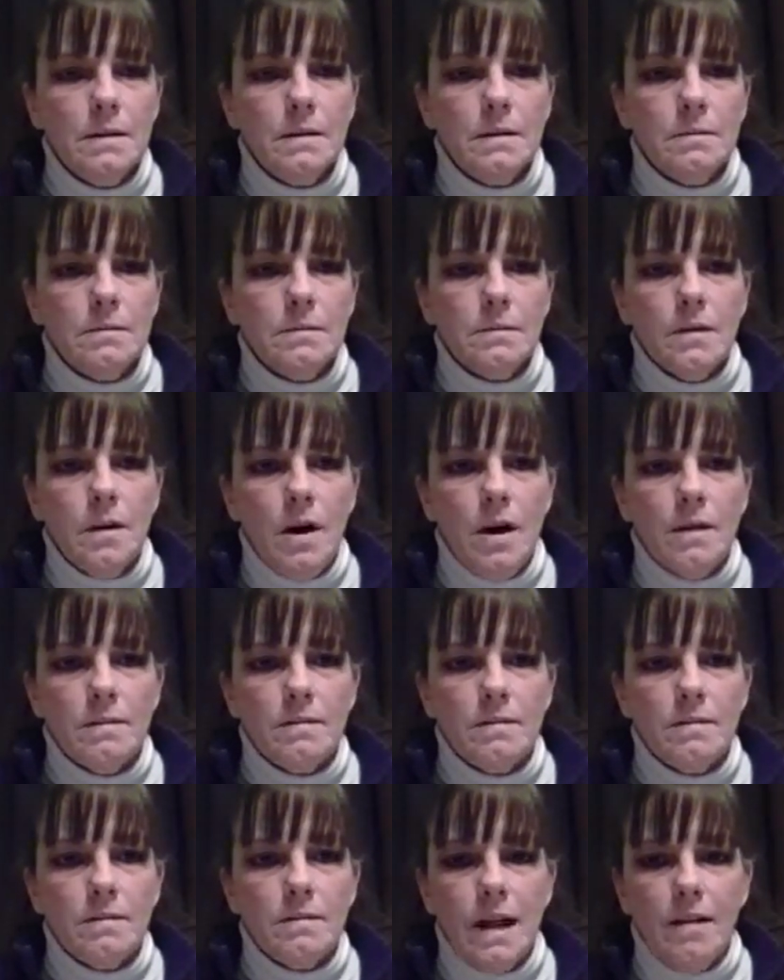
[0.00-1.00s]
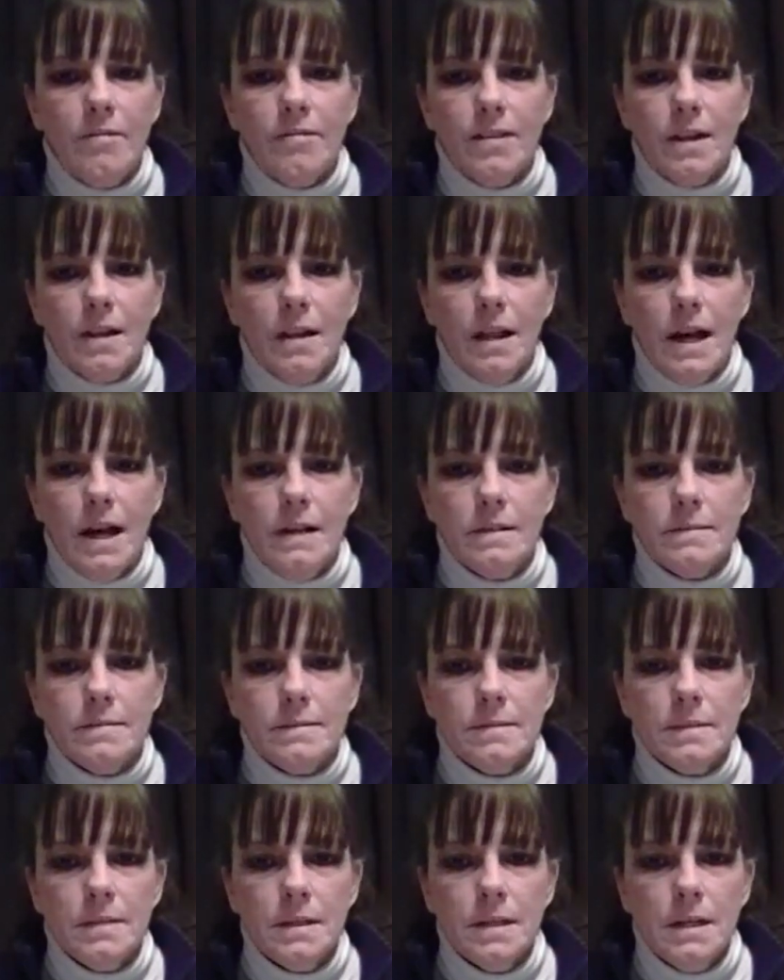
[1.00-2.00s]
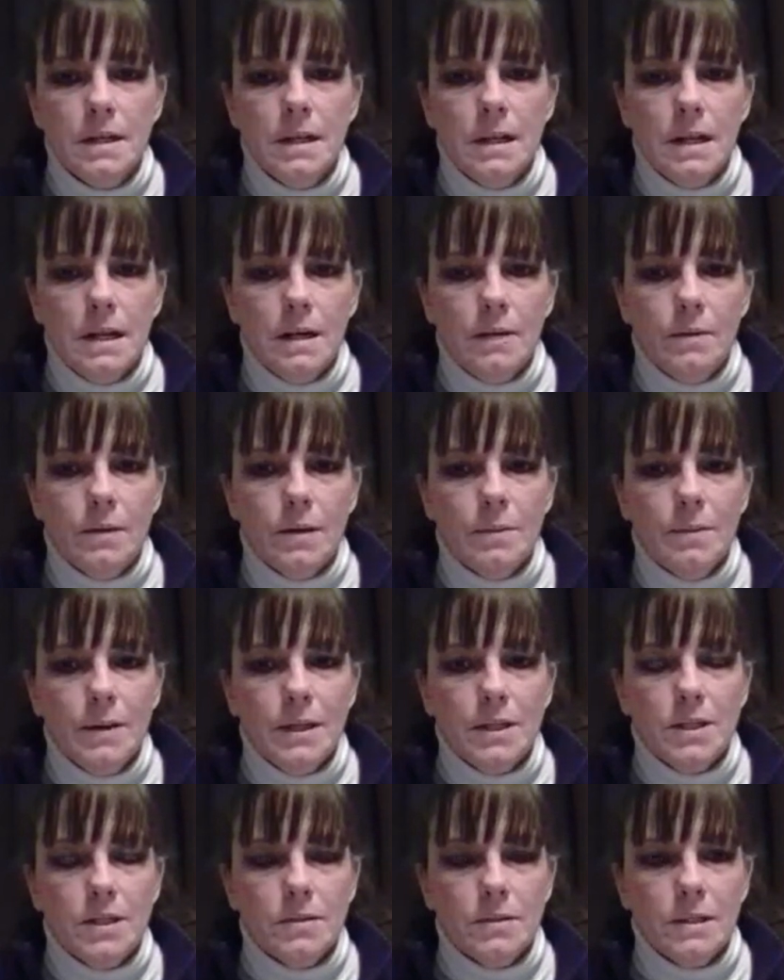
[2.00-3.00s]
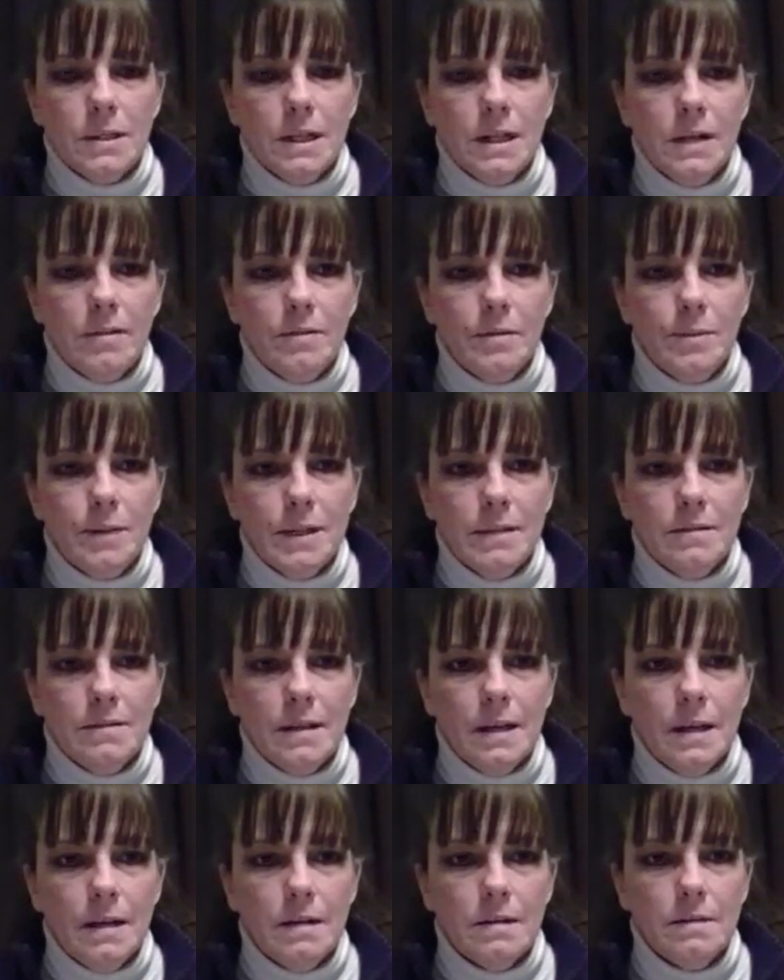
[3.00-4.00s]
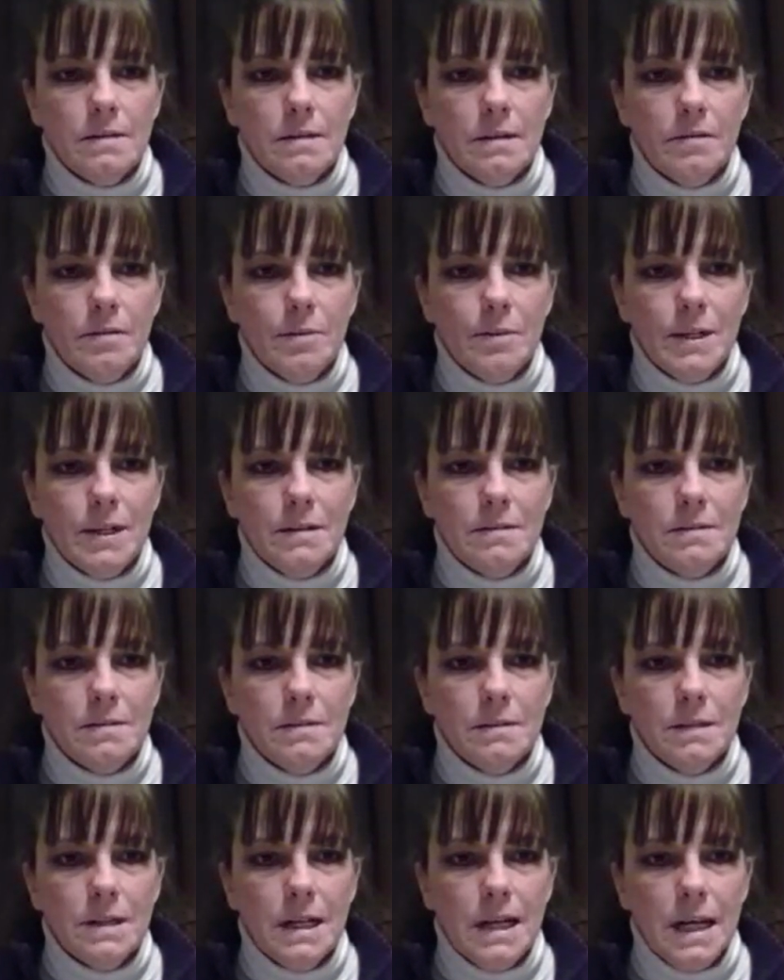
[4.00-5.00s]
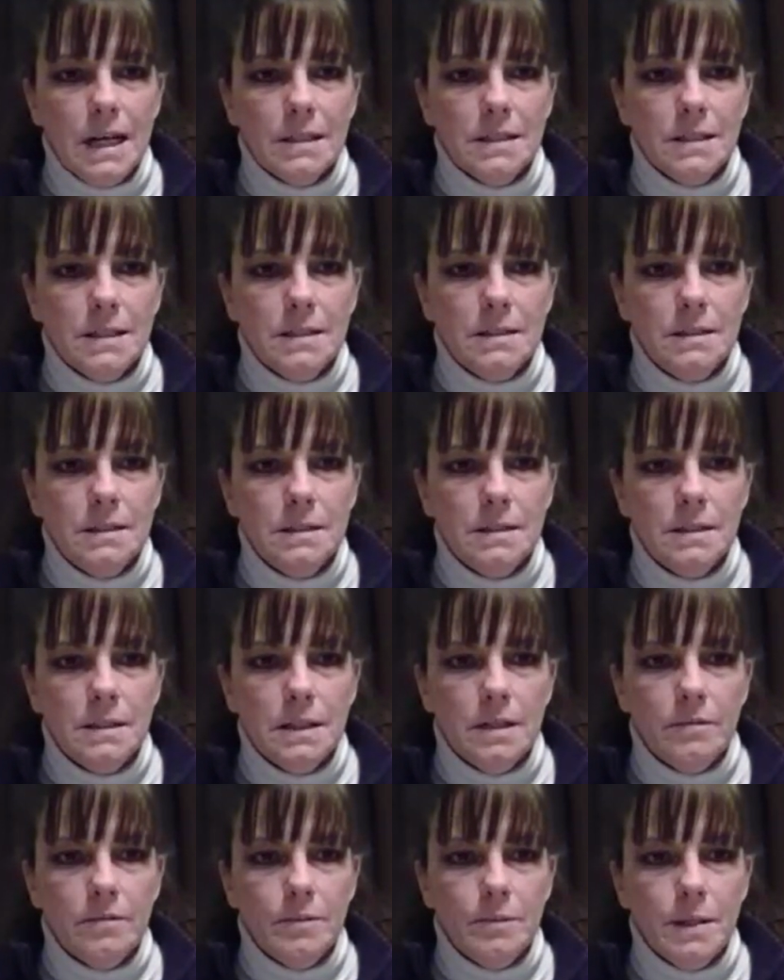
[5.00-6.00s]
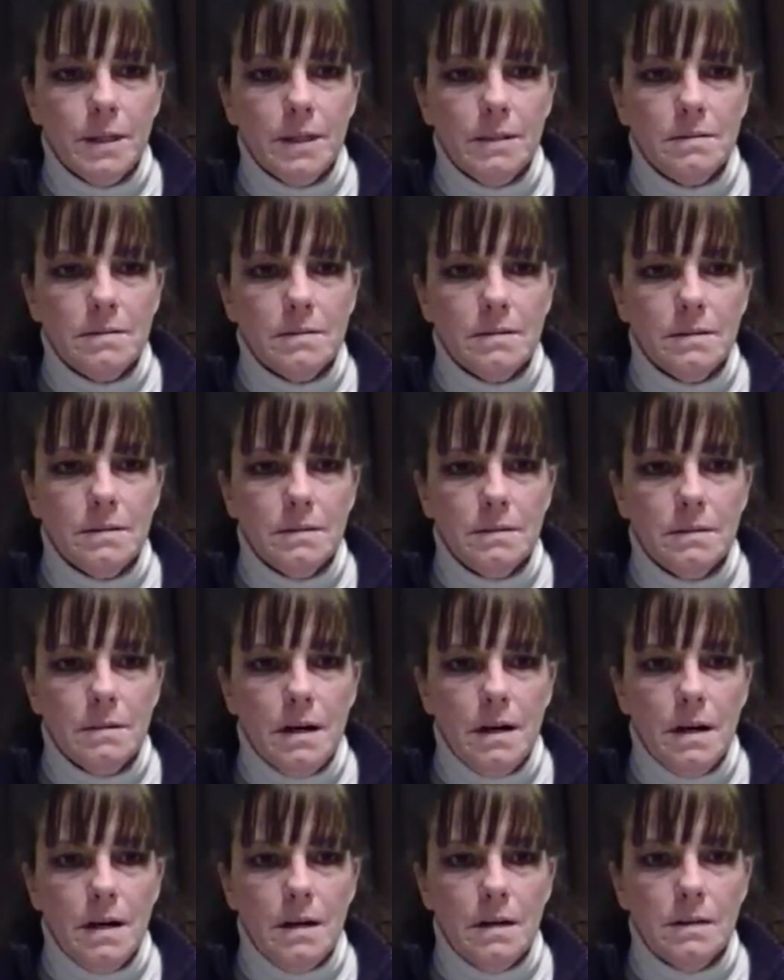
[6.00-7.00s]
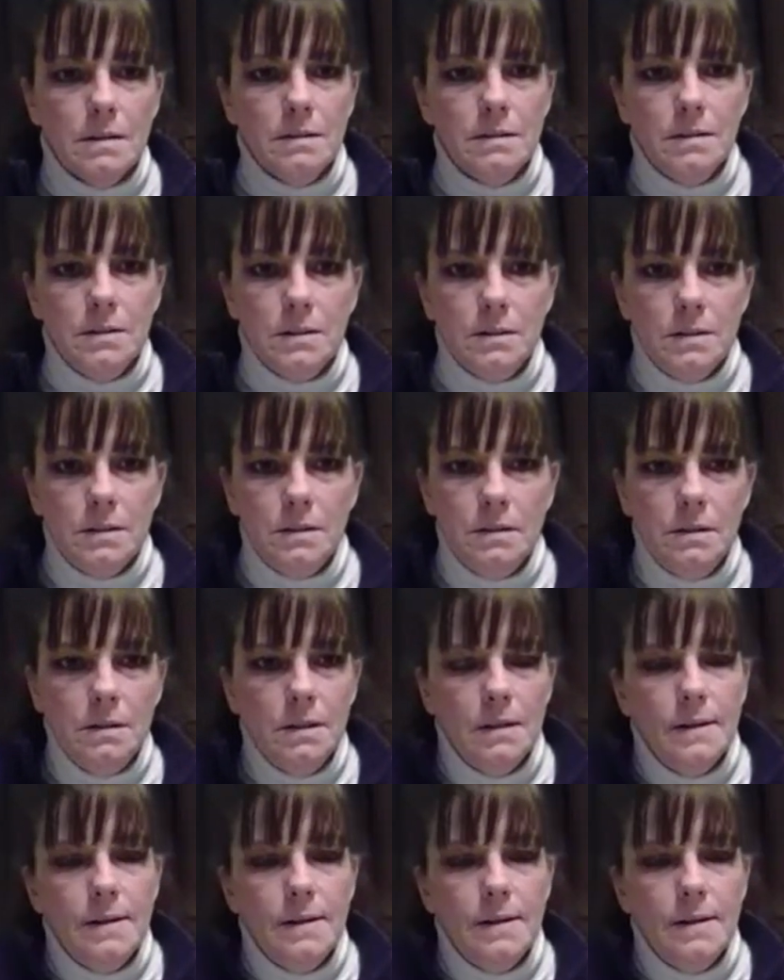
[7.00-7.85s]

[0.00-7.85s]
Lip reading: lost half the class and I want to make sure that everybody's there. Is everybody still connected? Everybody still on? Good.